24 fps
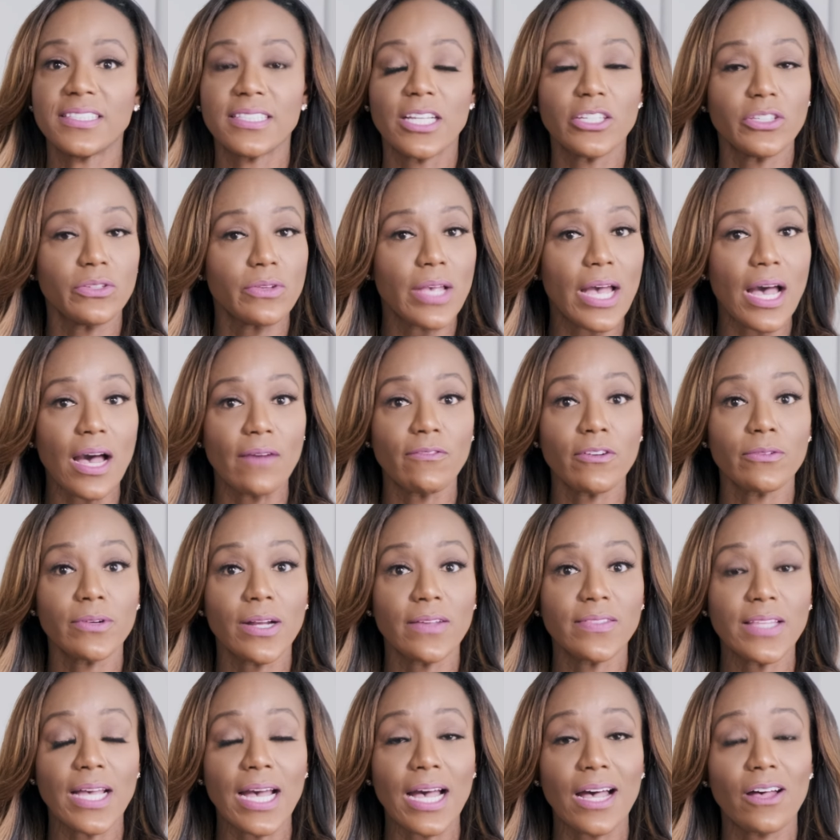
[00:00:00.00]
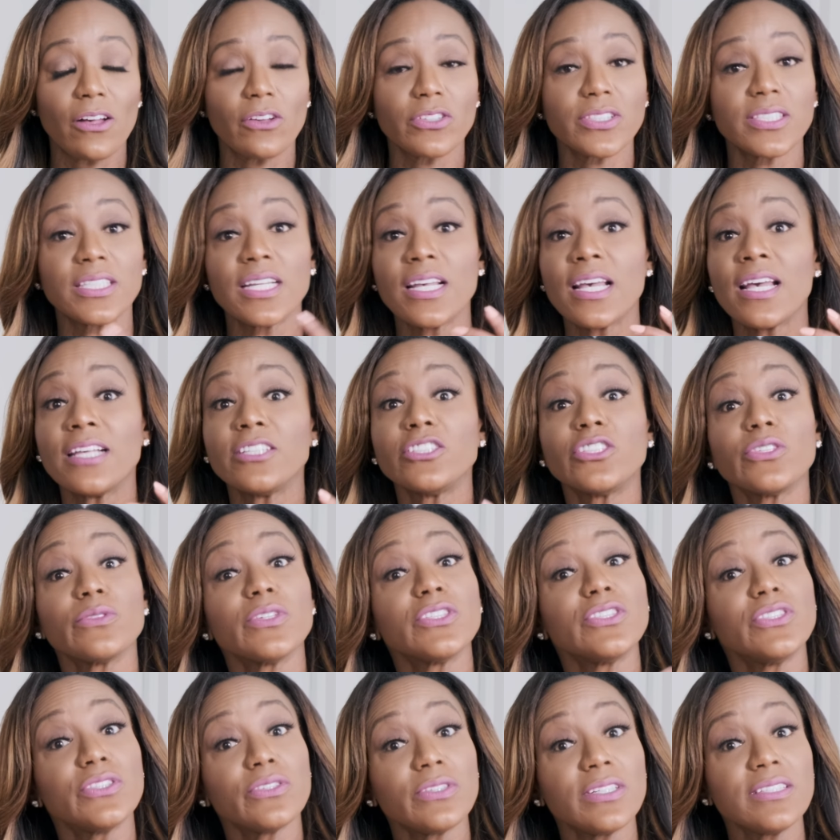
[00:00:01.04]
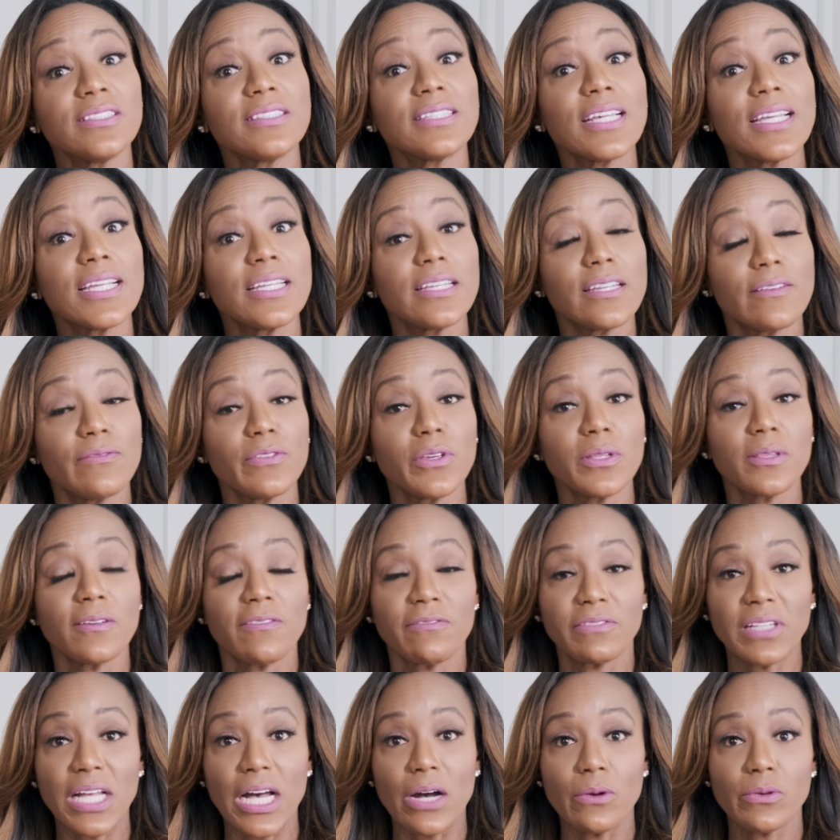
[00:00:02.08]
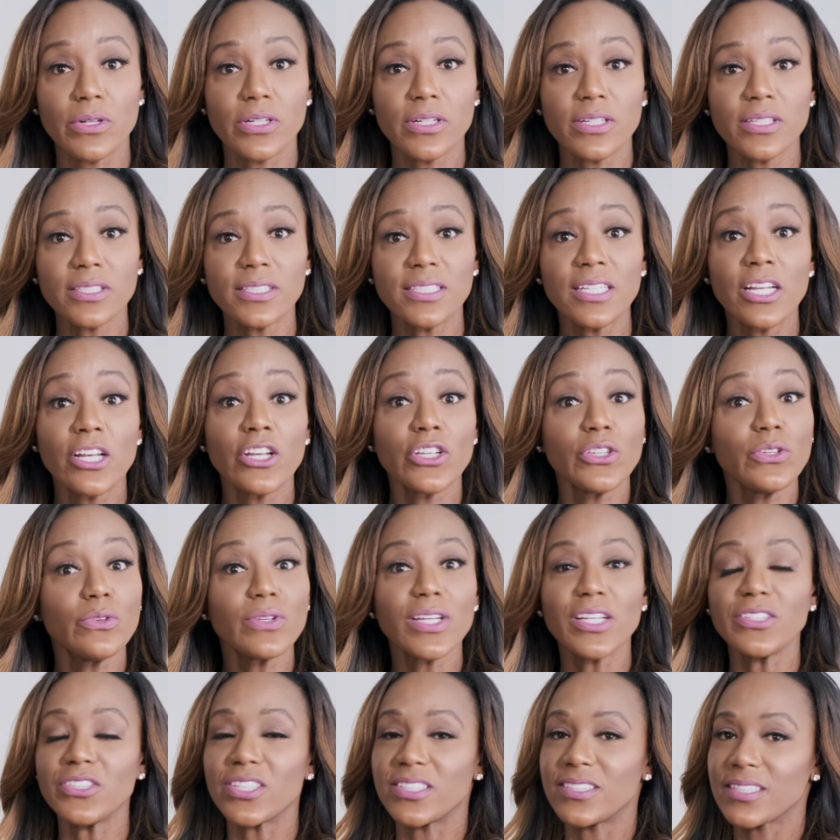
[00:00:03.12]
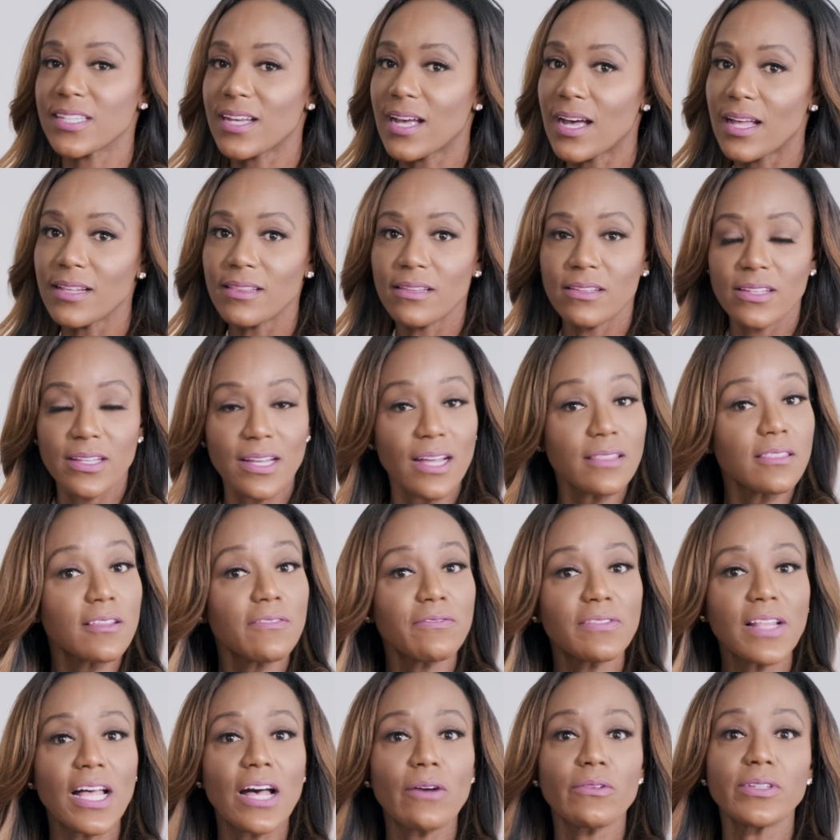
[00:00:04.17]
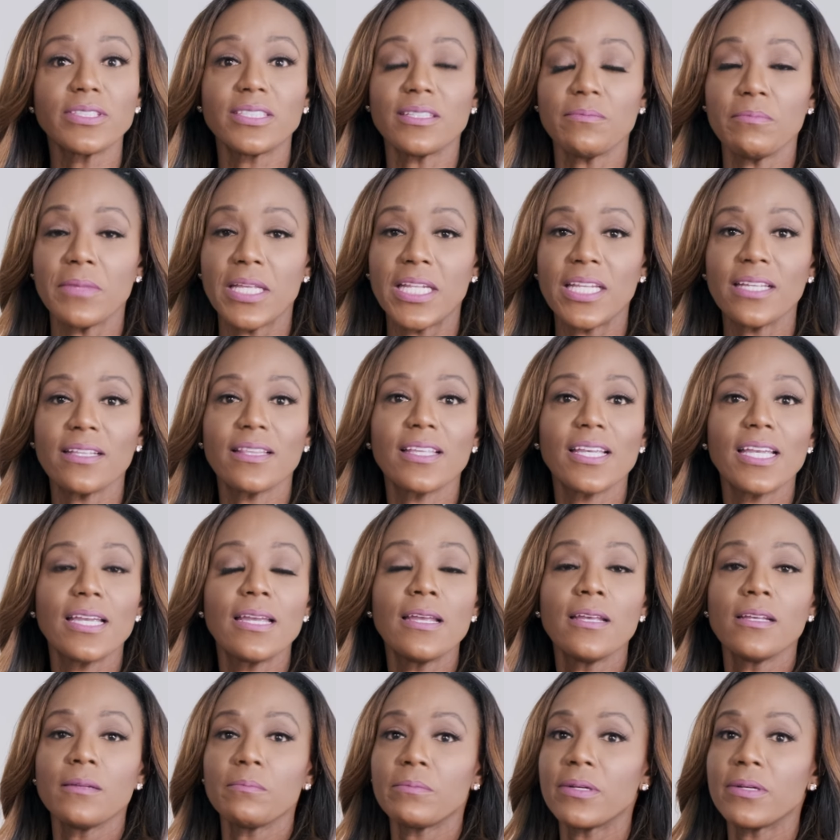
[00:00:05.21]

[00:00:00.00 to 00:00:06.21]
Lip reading: that you have around the house. So as soon as they give you the flowers, you can just cut the flowers immediately,